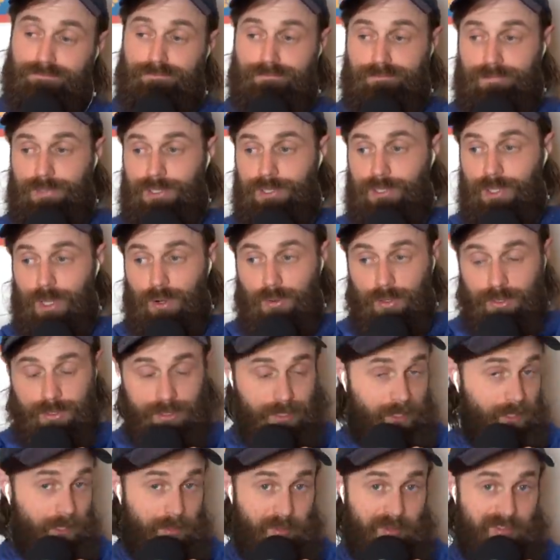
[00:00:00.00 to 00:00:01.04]
so it's
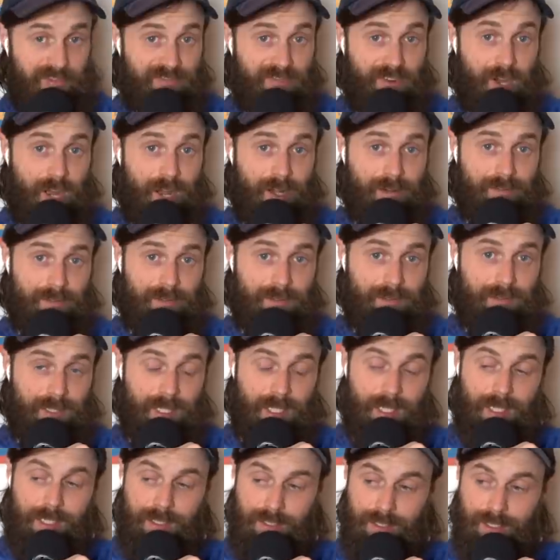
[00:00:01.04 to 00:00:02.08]
going to be fun,
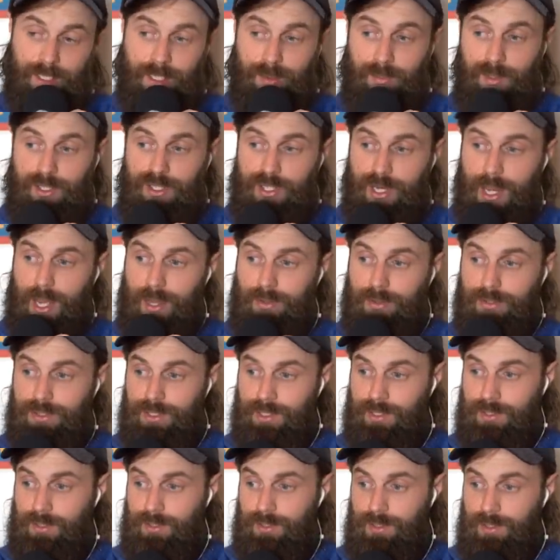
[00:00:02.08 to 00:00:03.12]
and it's going to be challenging.